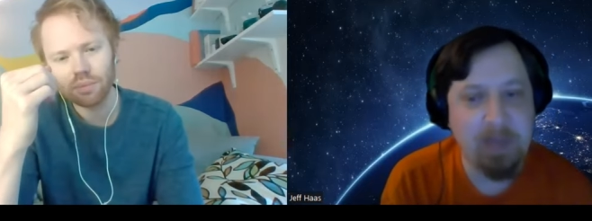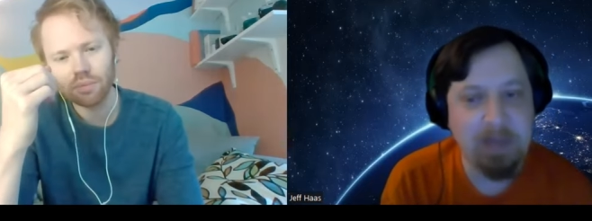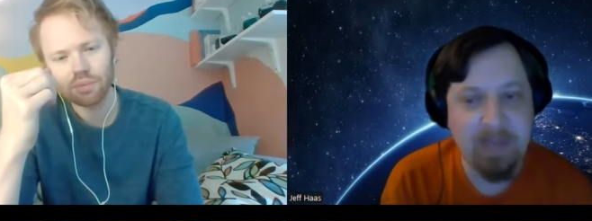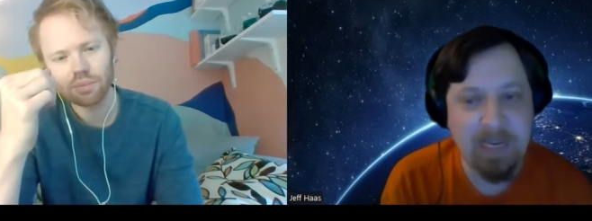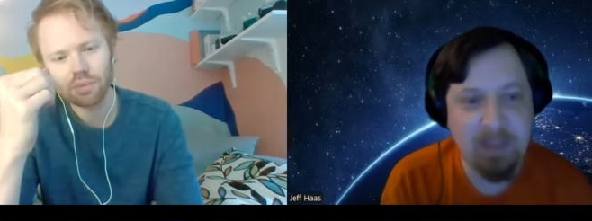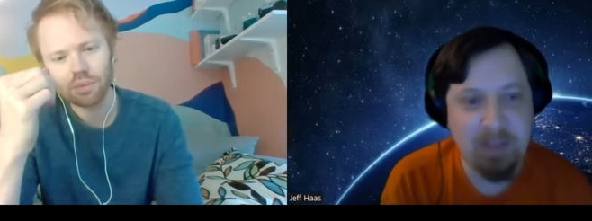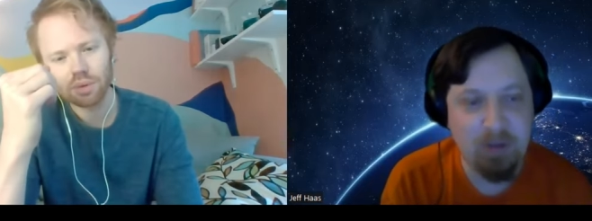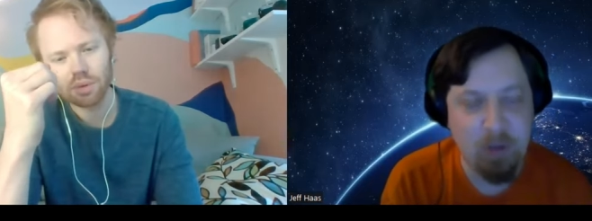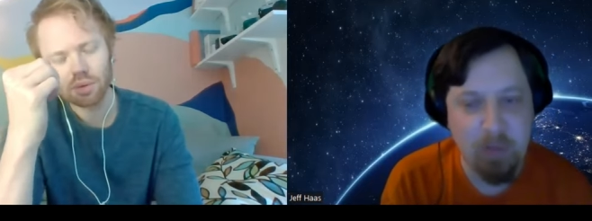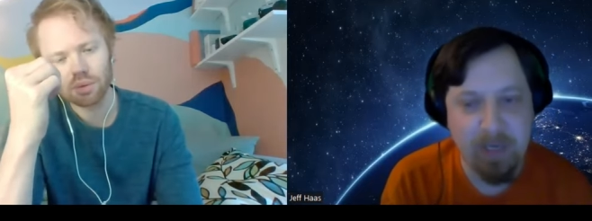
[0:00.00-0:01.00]
Speaker 1: without giving anything
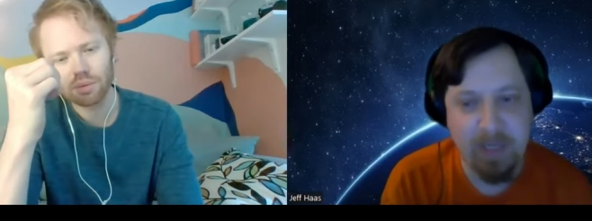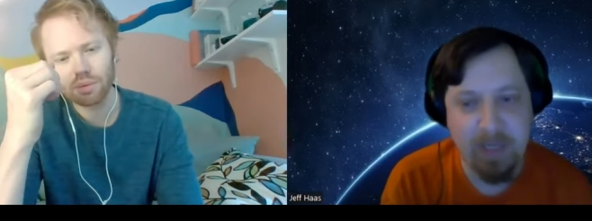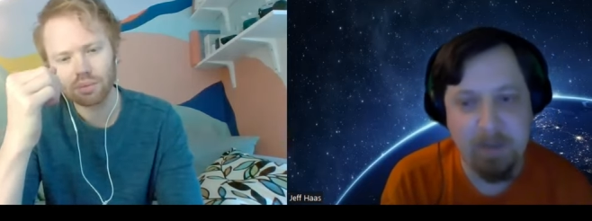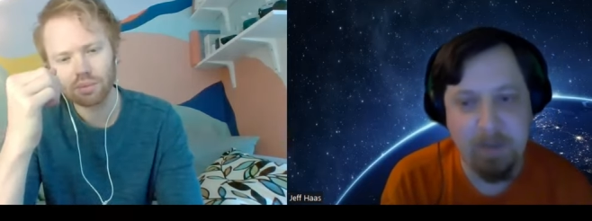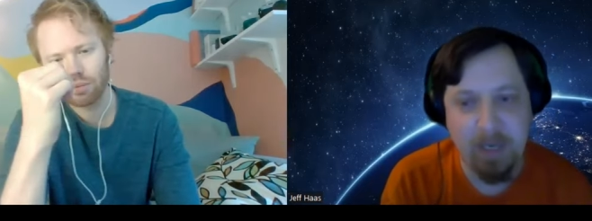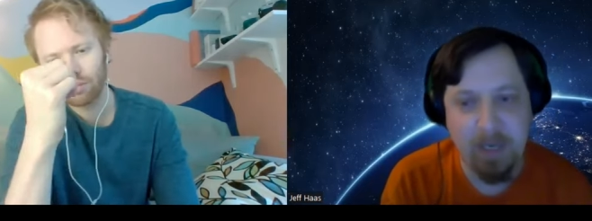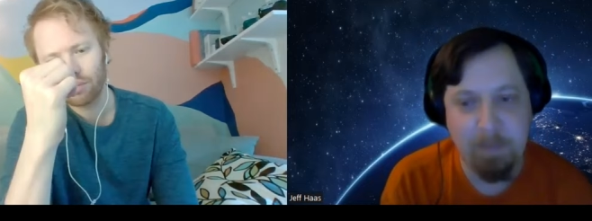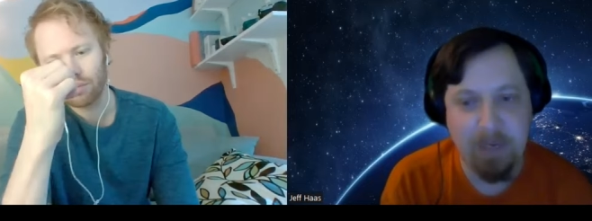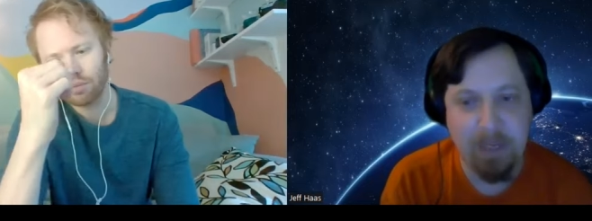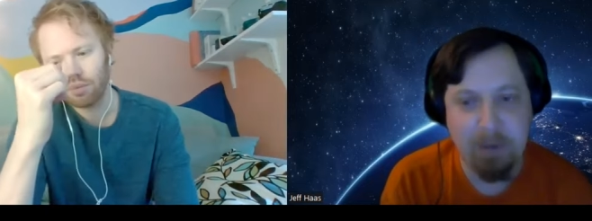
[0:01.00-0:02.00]
to away, uh,
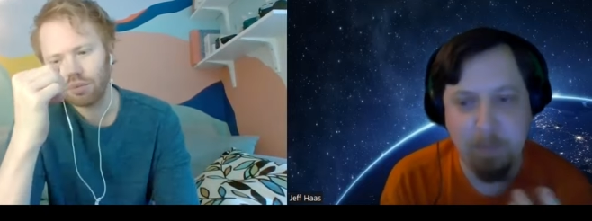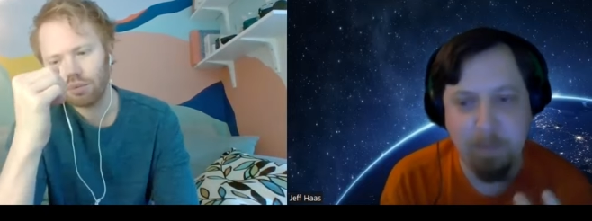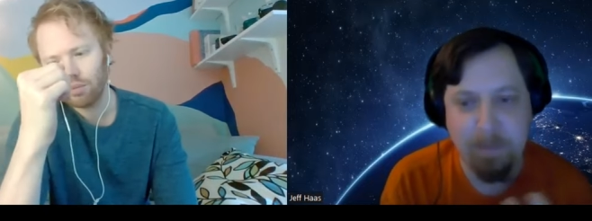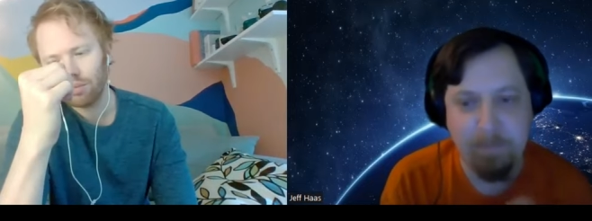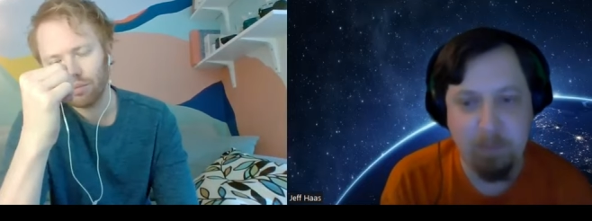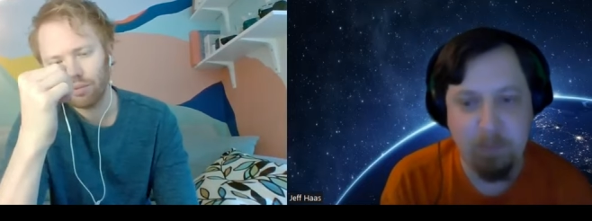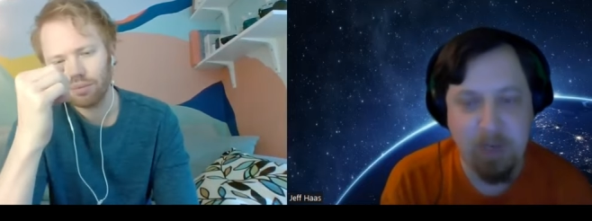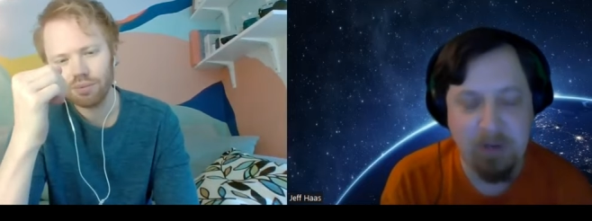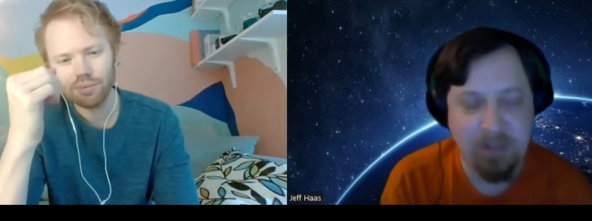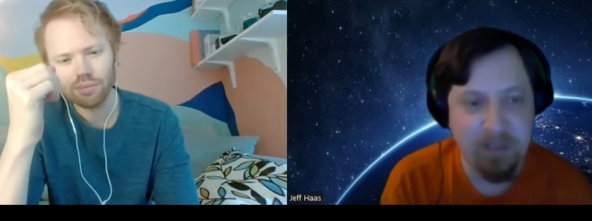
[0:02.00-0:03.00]
but I hope everyone's
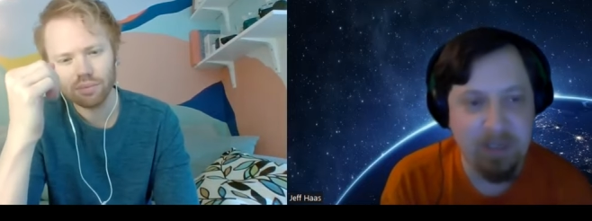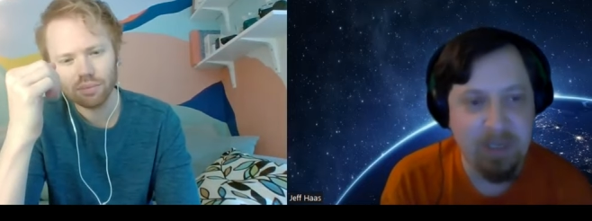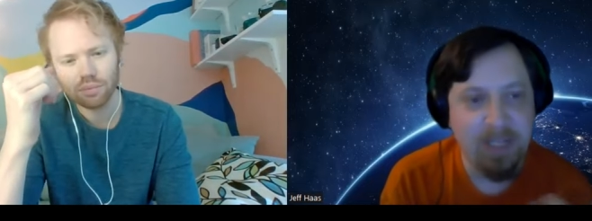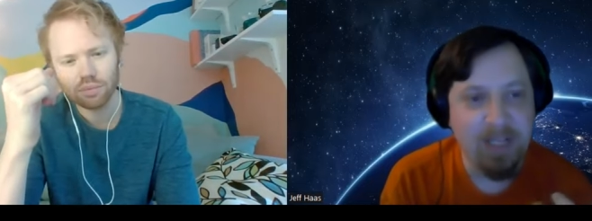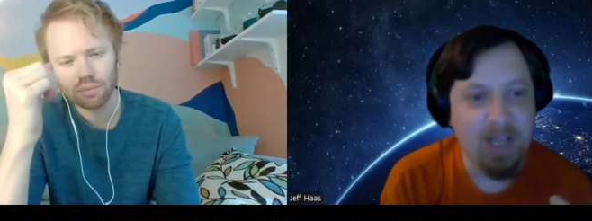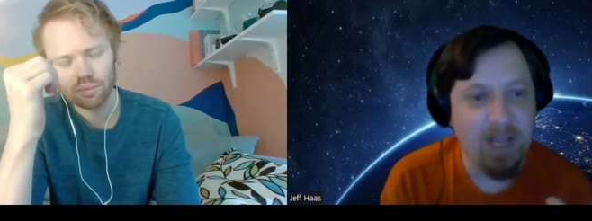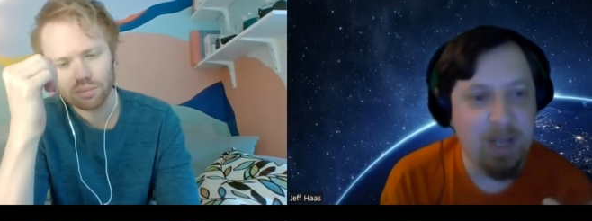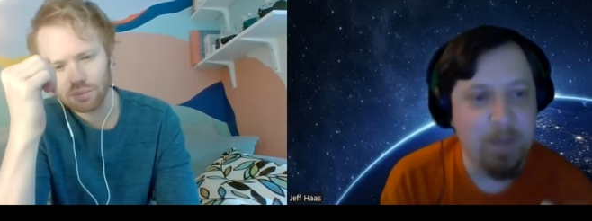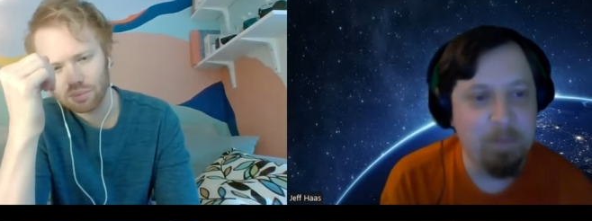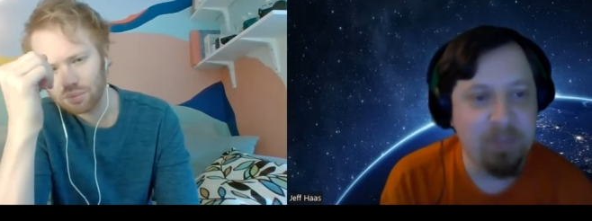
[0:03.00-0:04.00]
watched it.
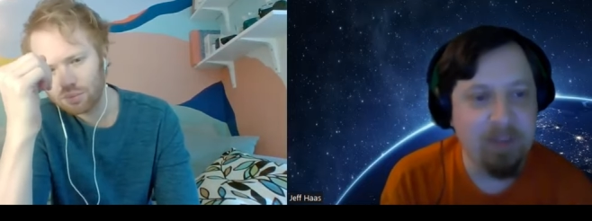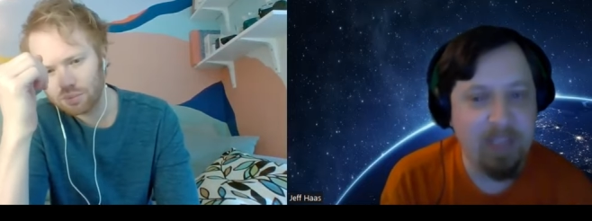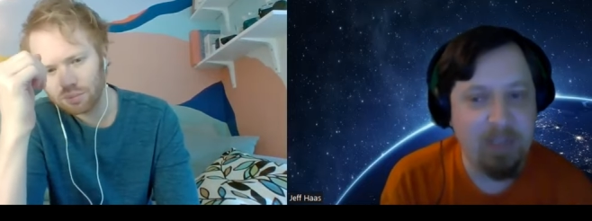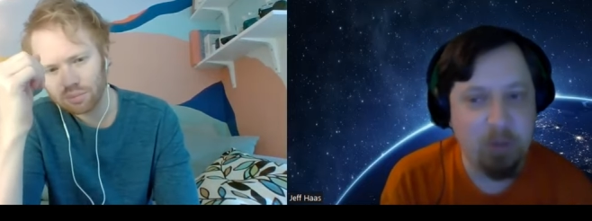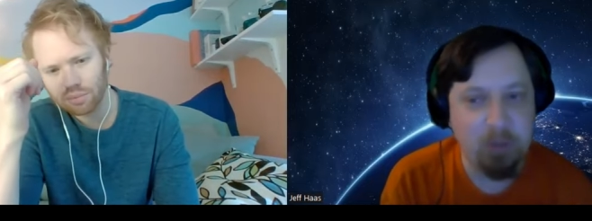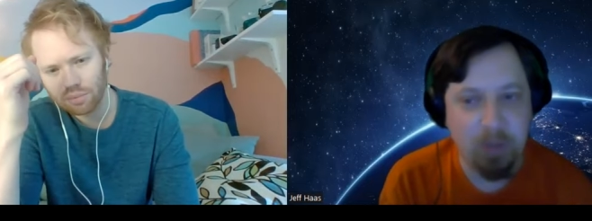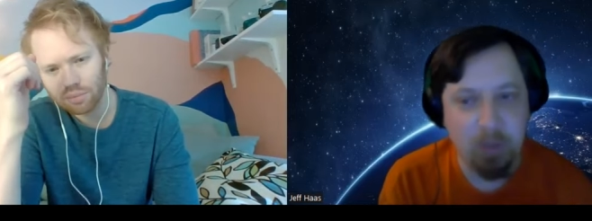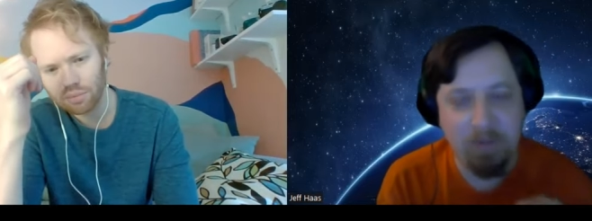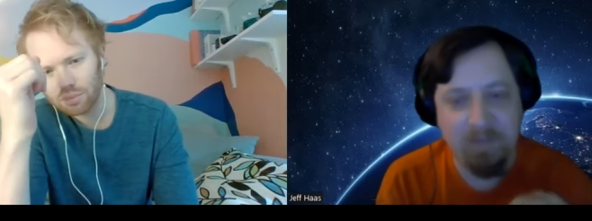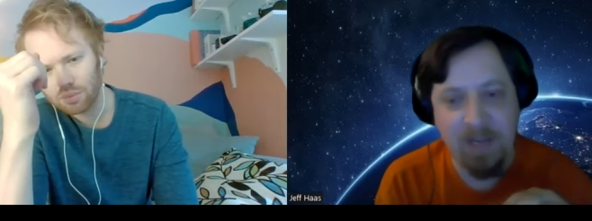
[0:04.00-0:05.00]
Um, there's that twist where
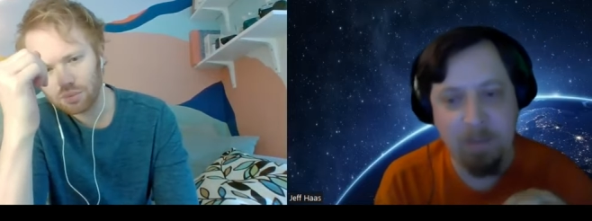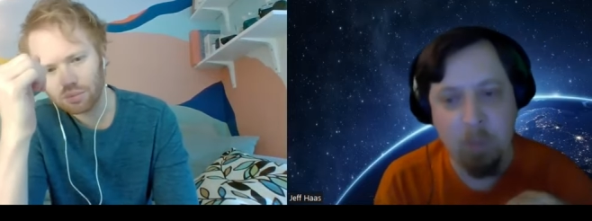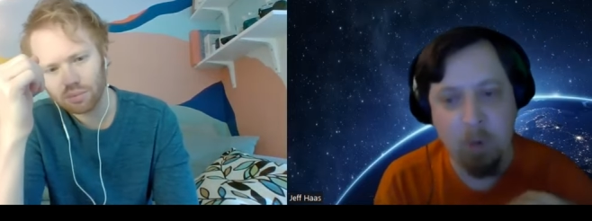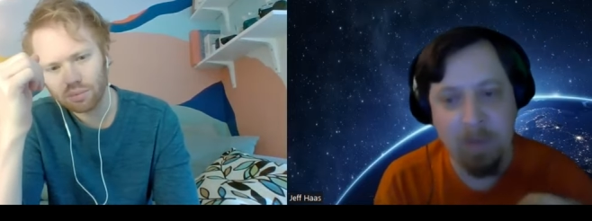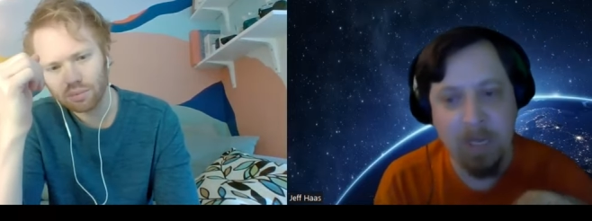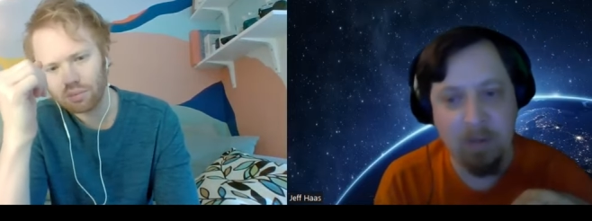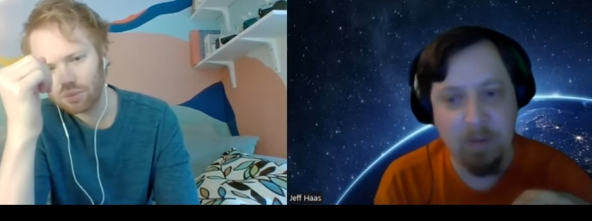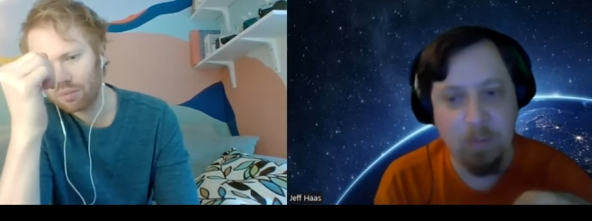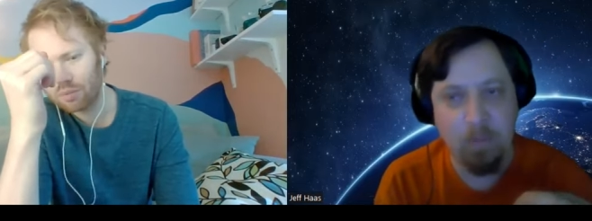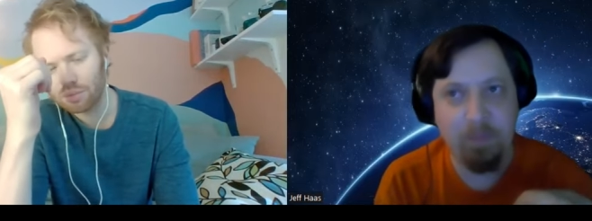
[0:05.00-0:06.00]
we find more about
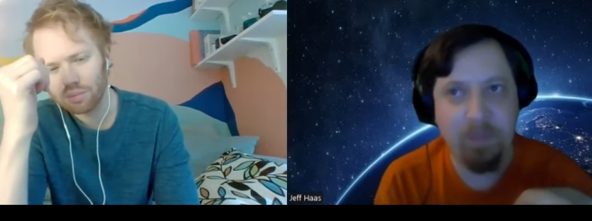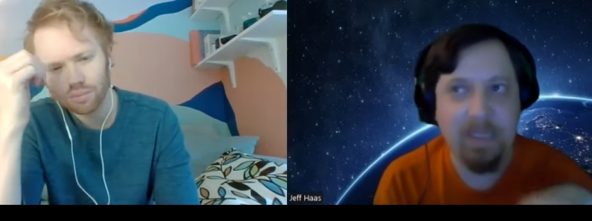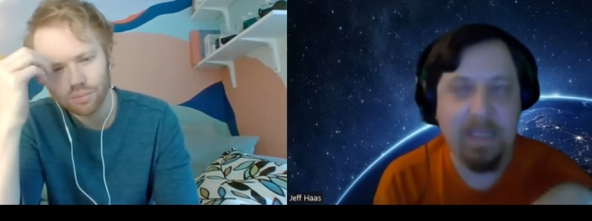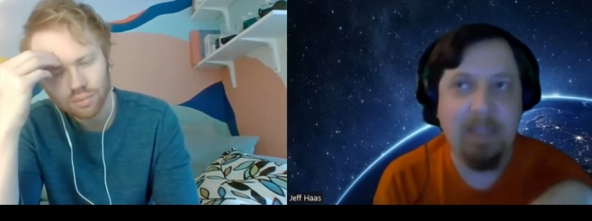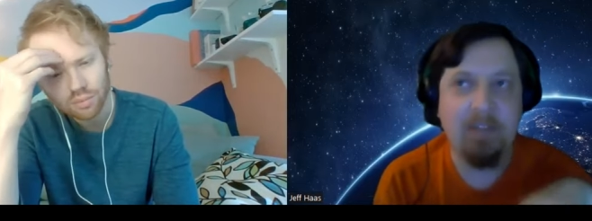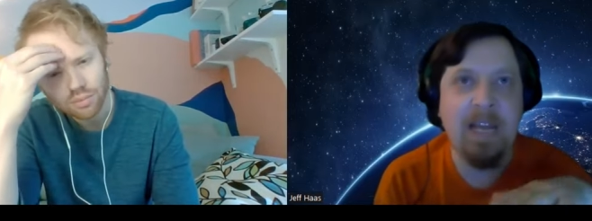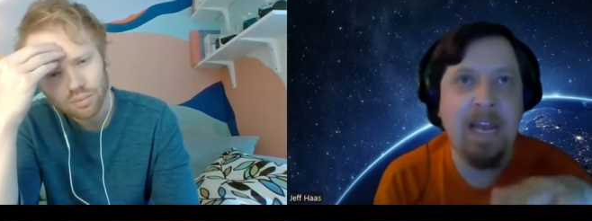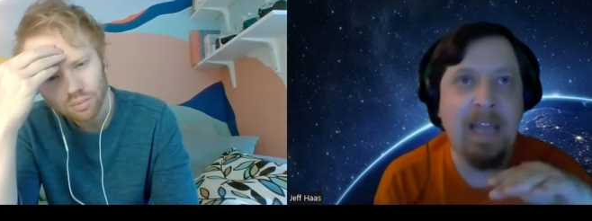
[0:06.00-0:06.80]
he's not